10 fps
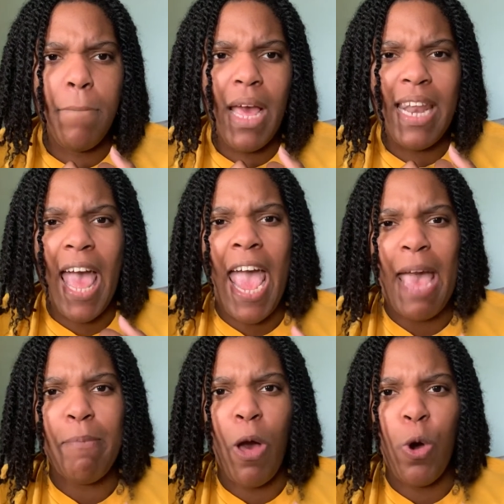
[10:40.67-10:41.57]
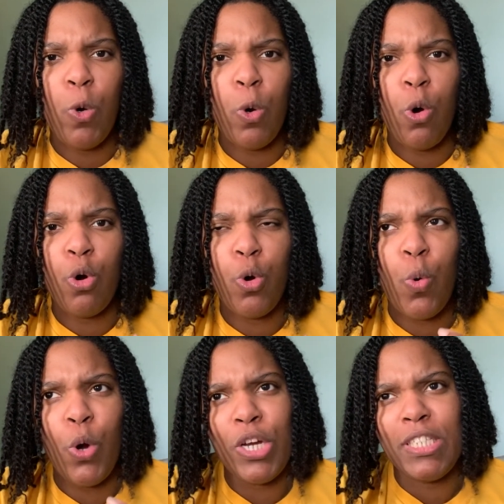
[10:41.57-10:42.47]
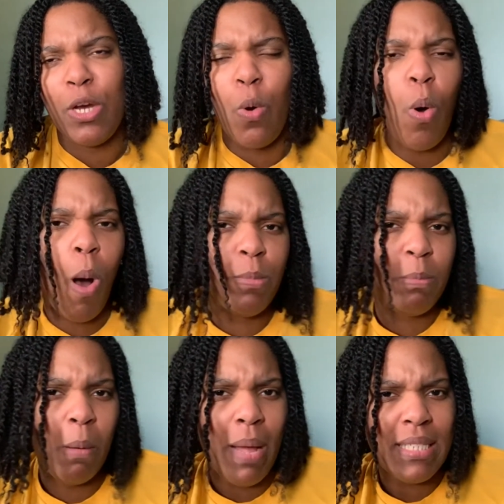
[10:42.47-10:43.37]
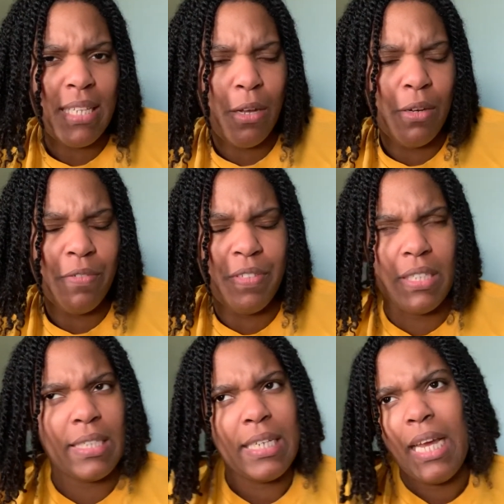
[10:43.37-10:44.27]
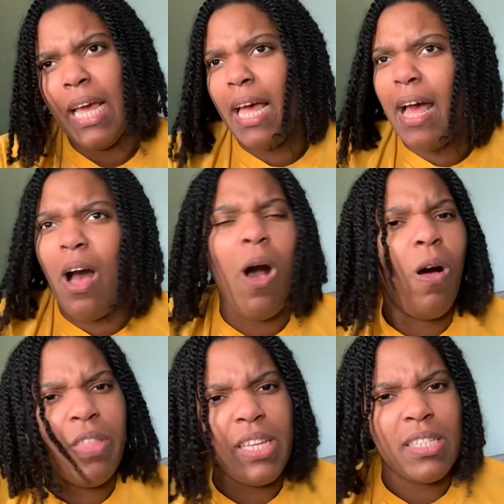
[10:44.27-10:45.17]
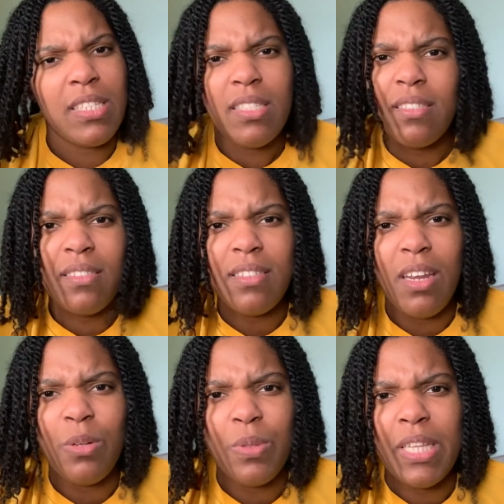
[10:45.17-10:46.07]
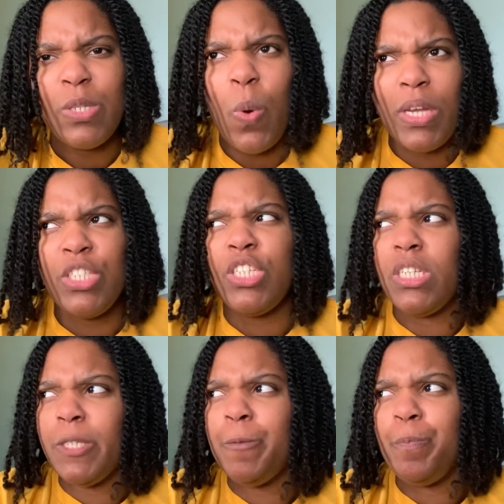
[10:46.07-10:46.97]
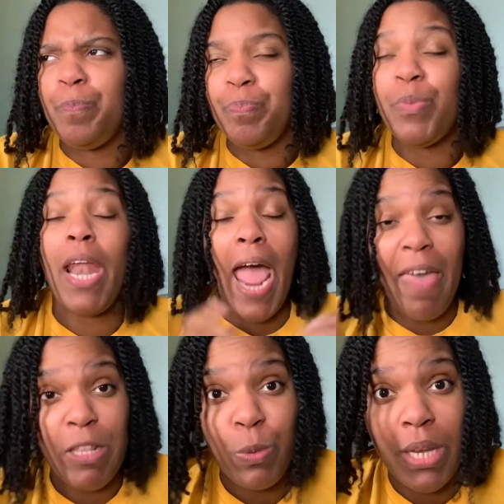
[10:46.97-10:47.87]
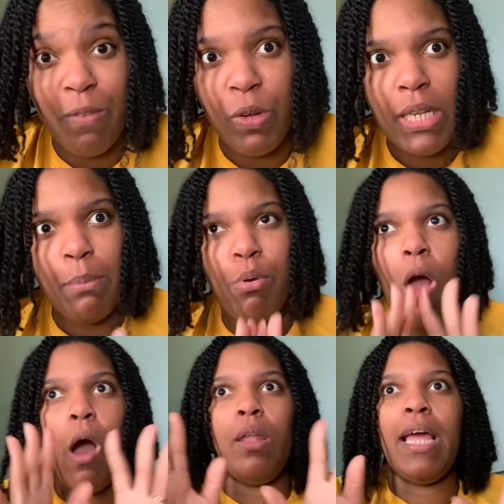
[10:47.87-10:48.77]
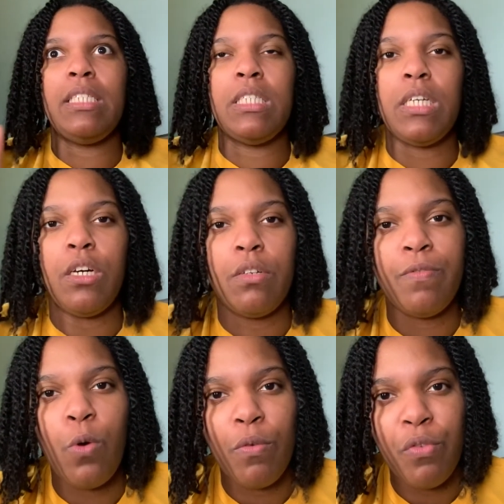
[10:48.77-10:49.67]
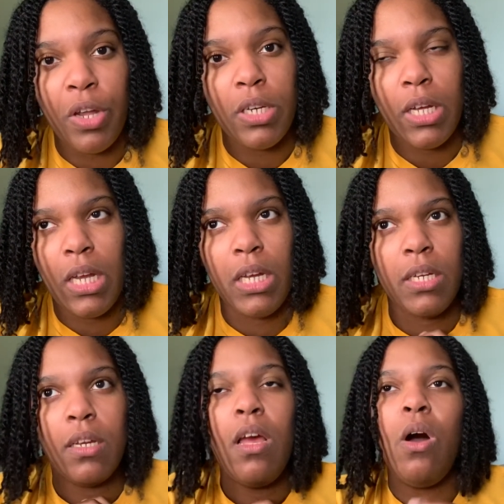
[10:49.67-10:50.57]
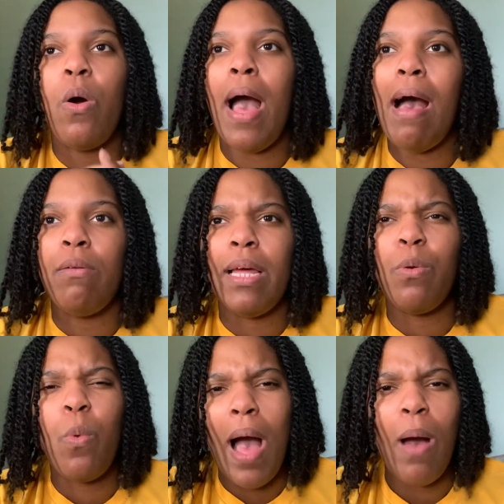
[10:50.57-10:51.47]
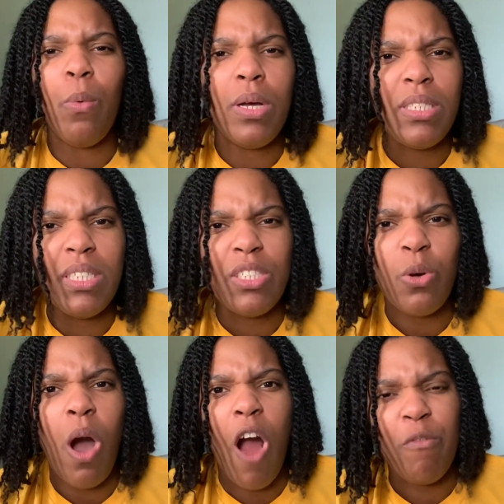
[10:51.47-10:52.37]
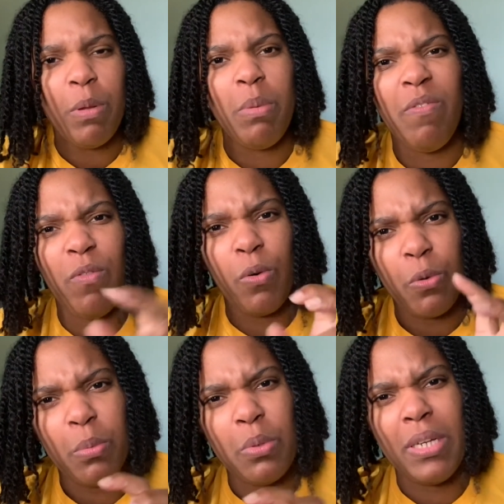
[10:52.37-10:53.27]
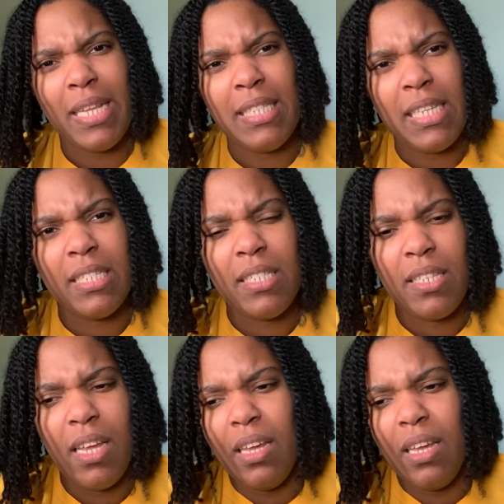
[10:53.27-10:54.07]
I had my own quirks and qualms about myself and all this. You know, this question that I had this weekend really brought all that to a forefront again on how, like, why was it so hard for me to be vulnerable in that sense?